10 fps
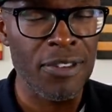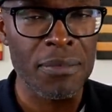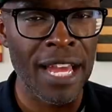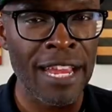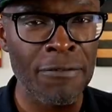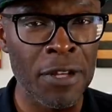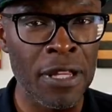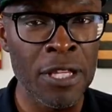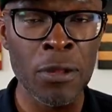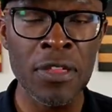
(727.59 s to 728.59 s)
I'm like,
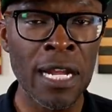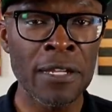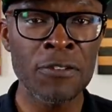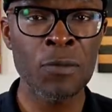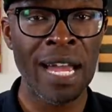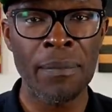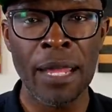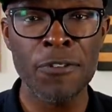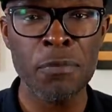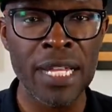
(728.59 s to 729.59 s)
really? You think this white
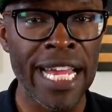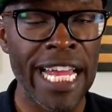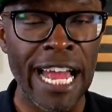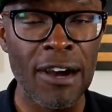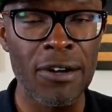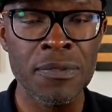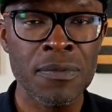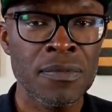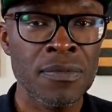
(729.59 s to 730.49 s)
man is black? How?